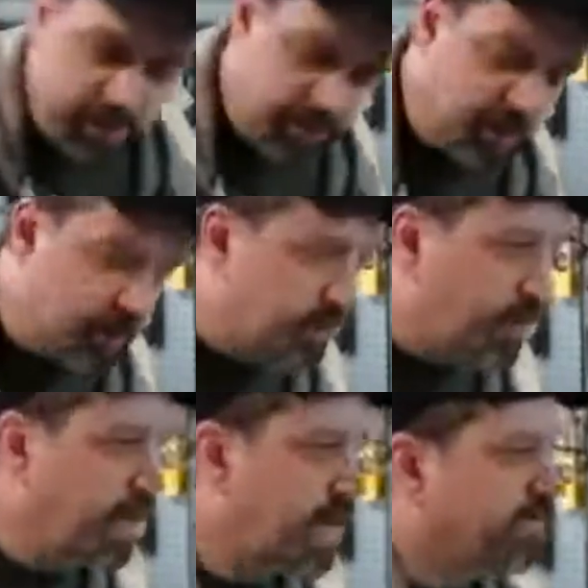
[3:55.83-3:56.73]
Here, Cody,
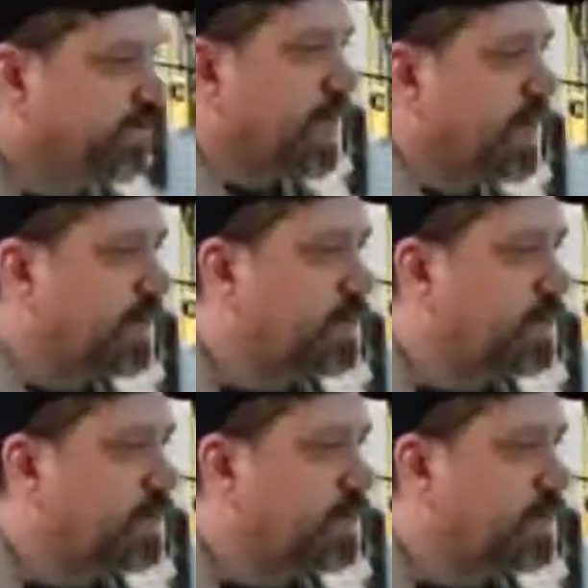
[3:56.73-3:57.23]
have some head.